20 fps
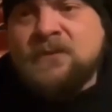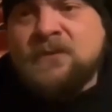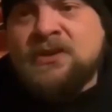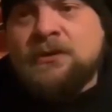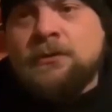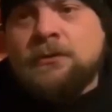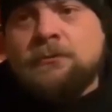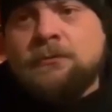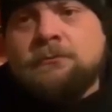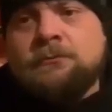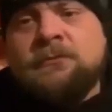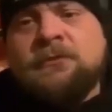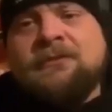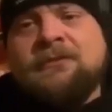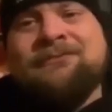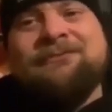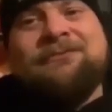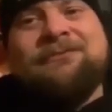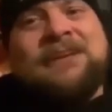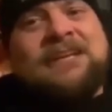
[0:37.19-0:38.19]
and we all
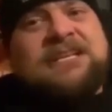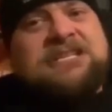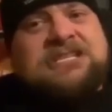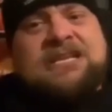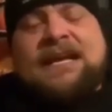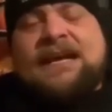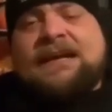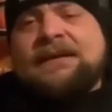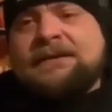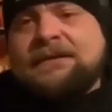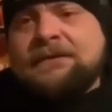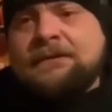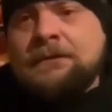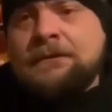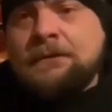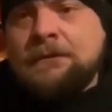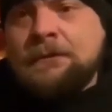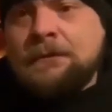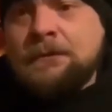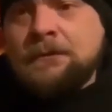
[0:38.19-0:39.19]
know that Josh is
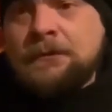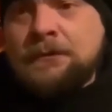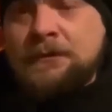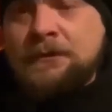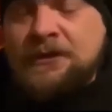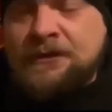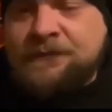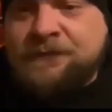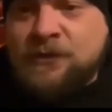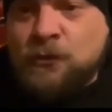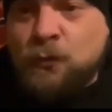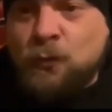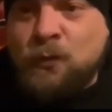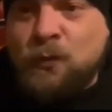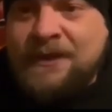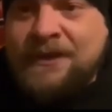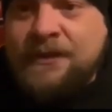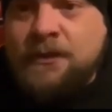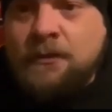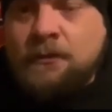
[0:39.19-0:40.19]
not stealing
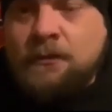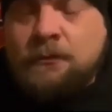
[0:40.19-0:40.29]
valor